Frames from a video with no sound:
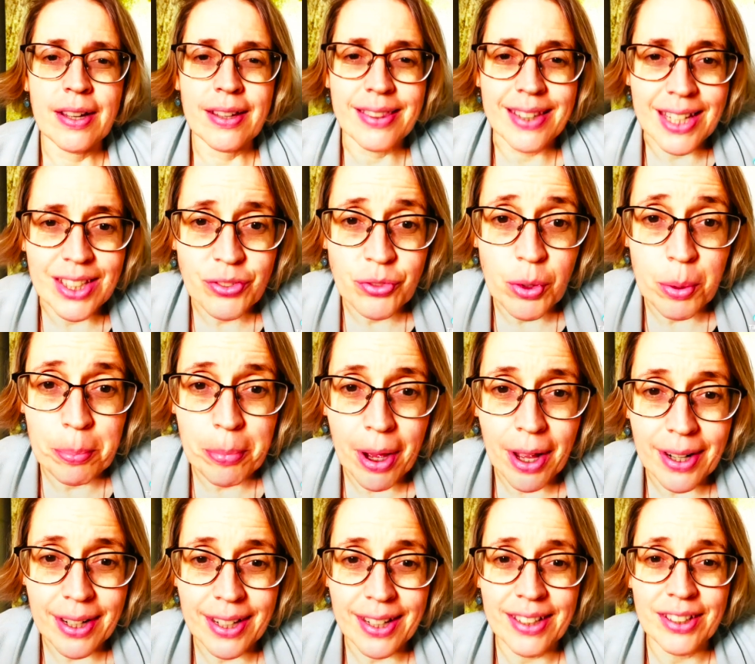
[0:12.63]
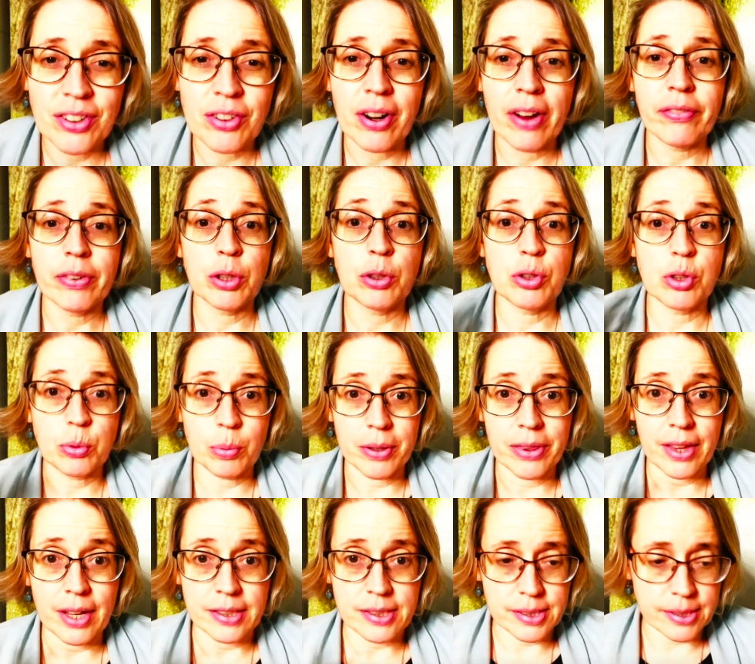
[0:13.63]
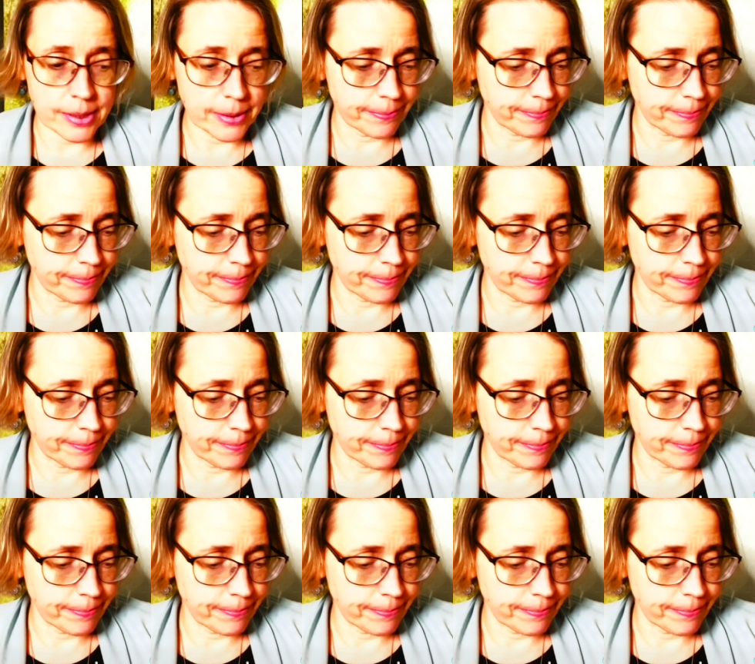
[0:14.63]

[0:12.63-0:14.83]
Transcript: Thanks for embodying your evolution with us.